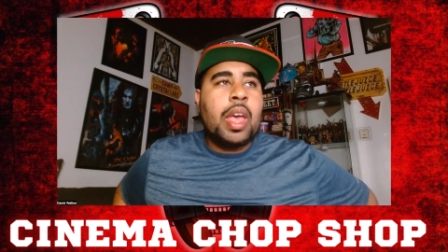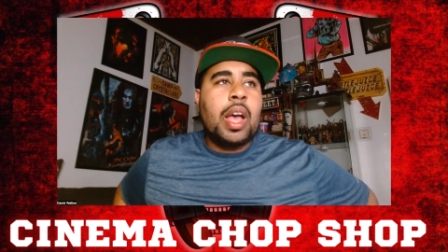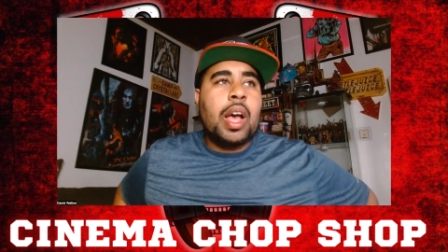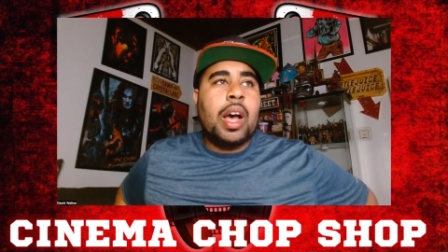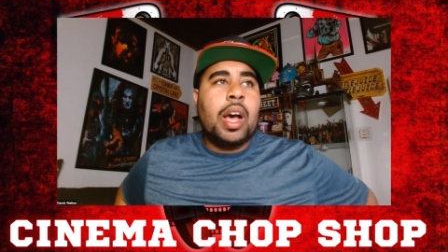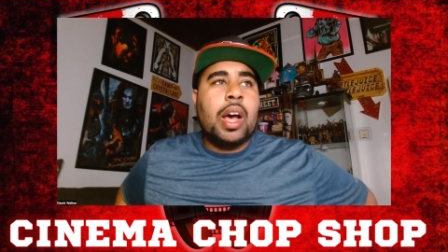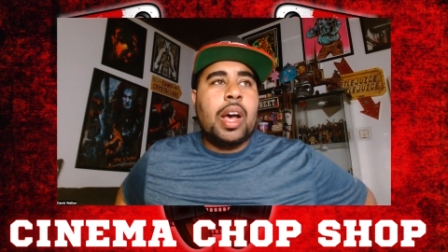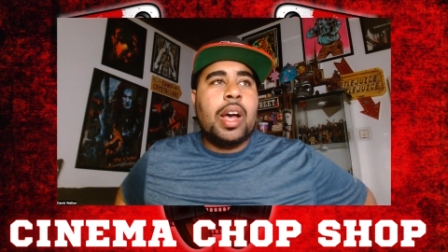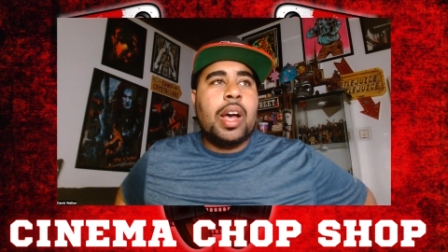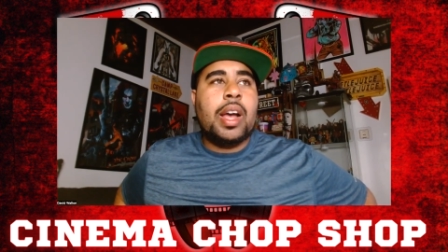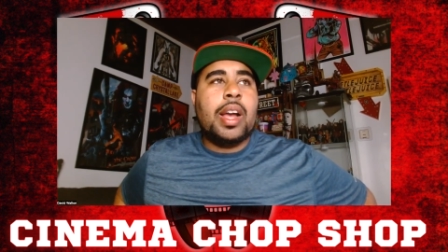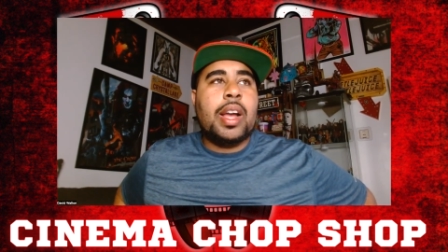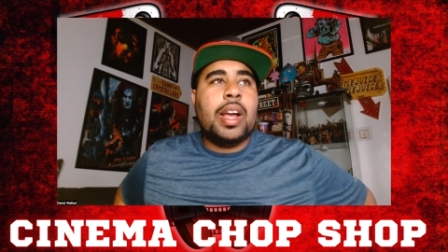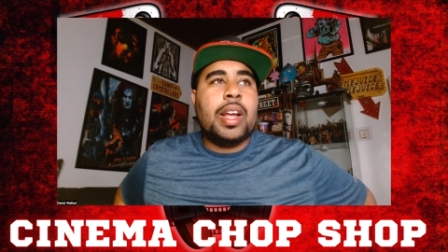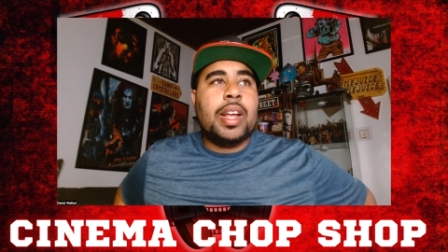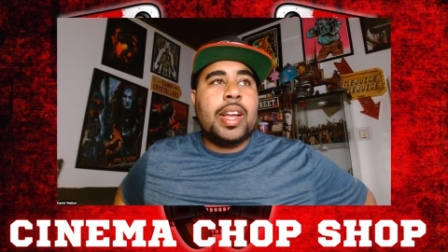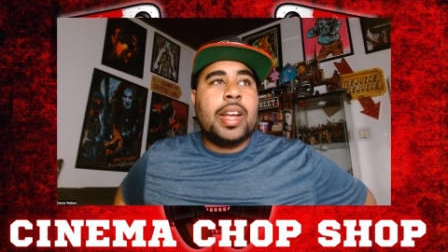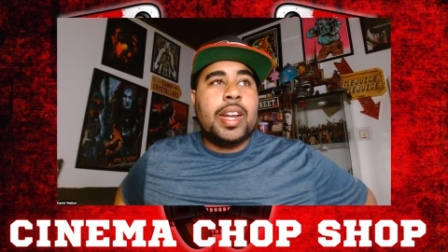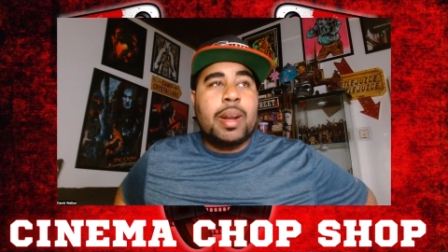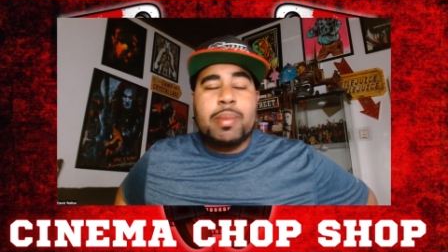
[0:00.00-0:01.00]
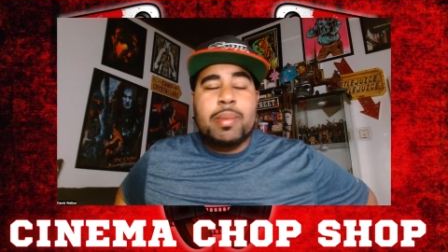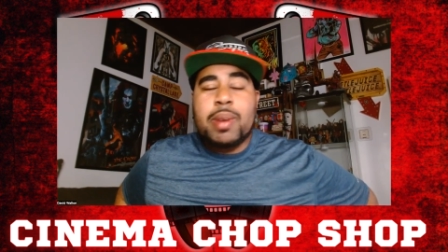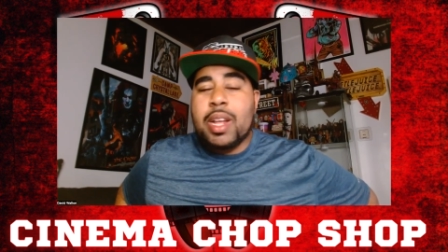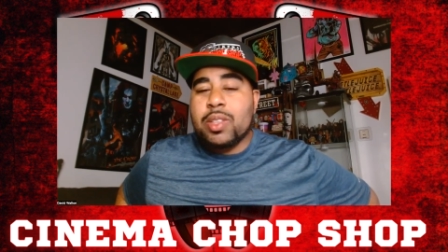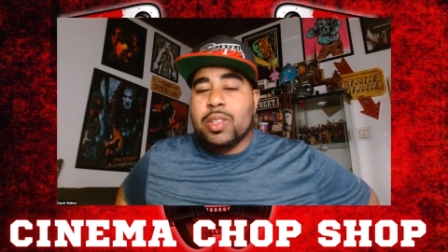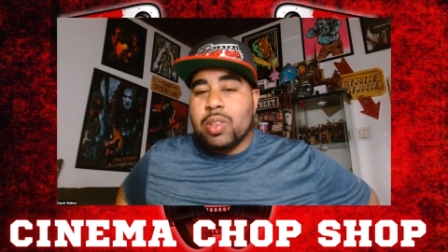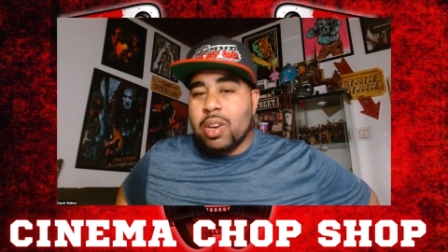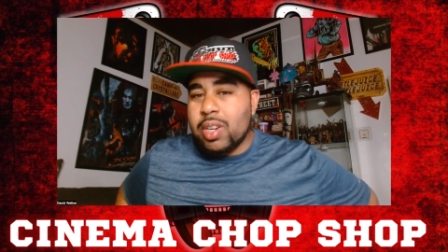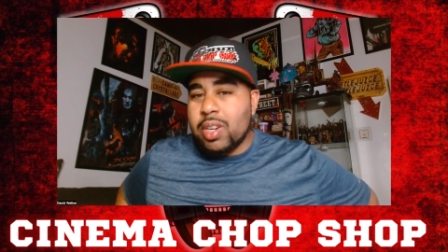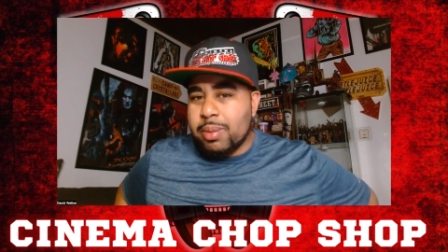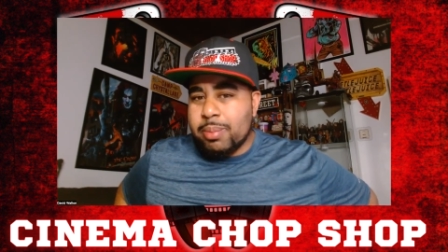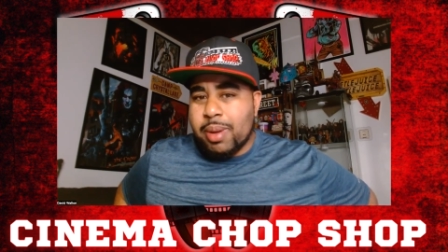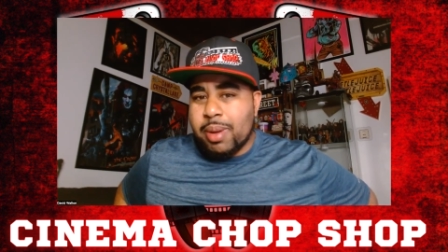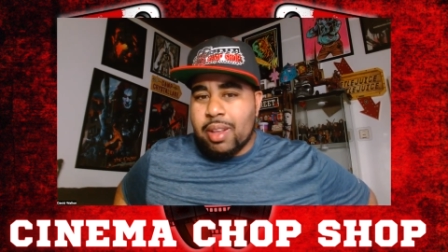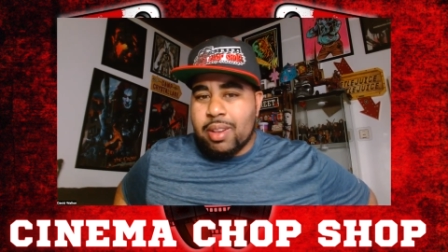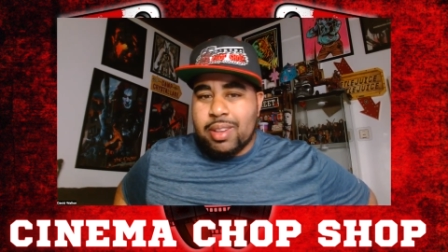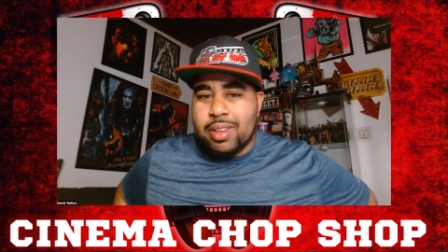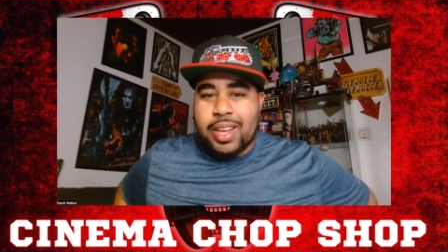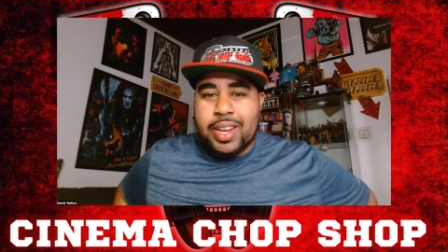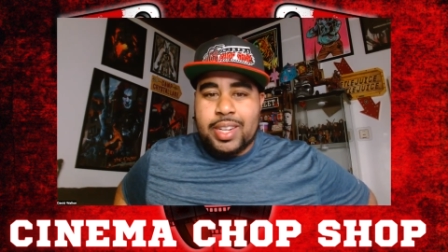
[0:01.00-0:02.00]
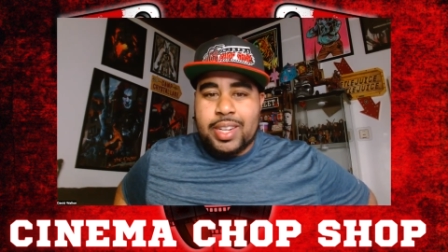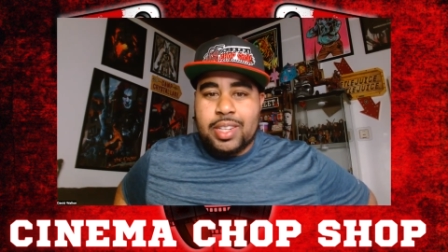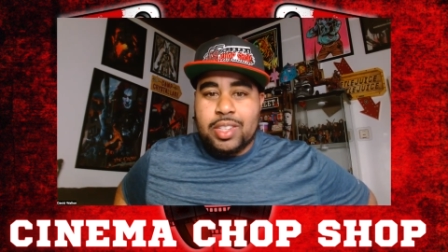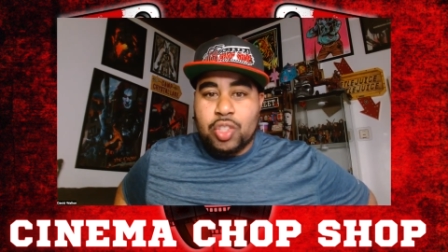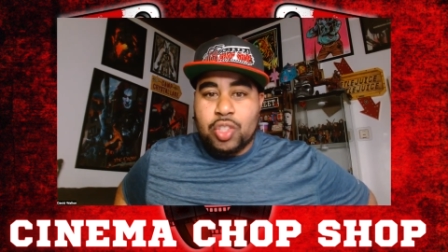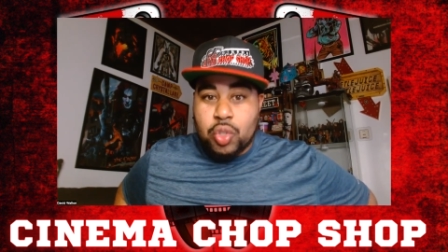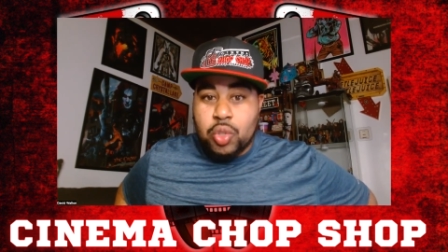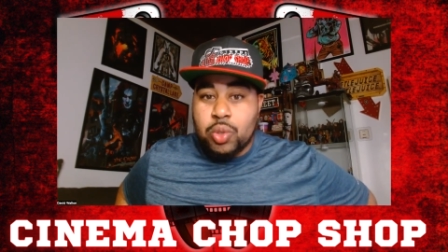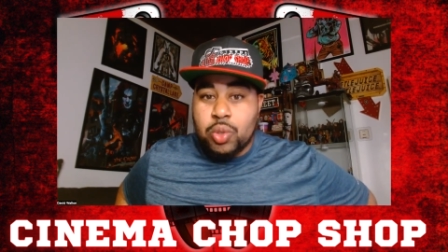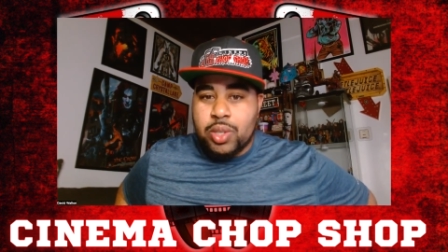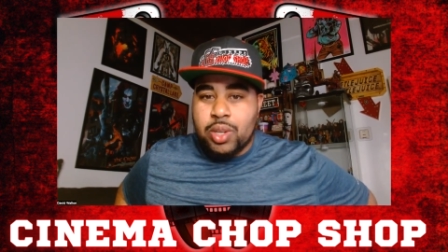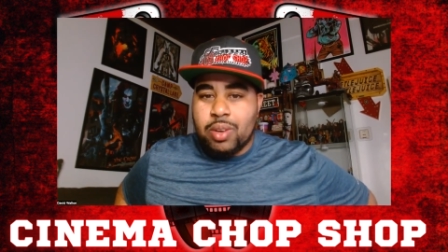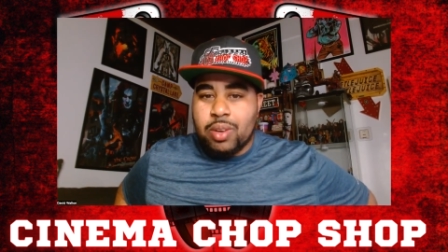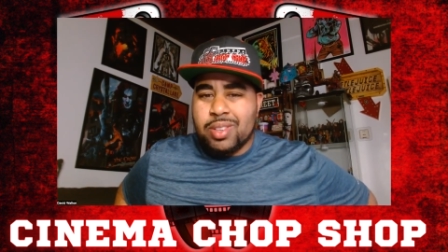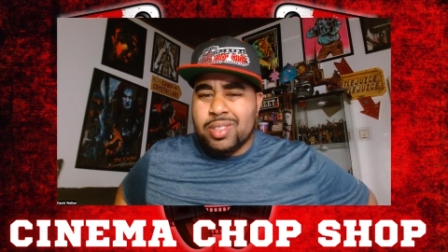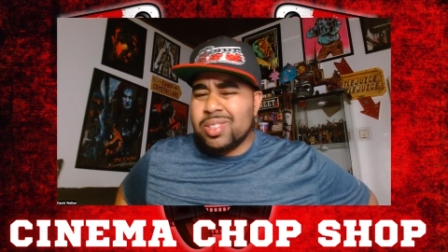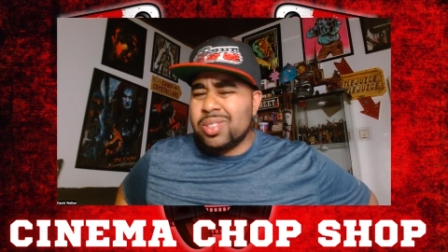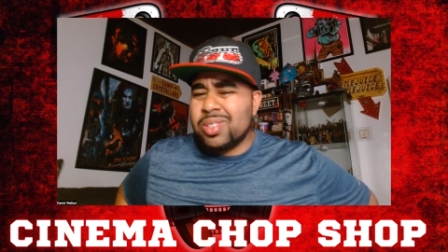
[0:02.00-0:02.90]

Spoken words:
And I'm not talking about like a studio, because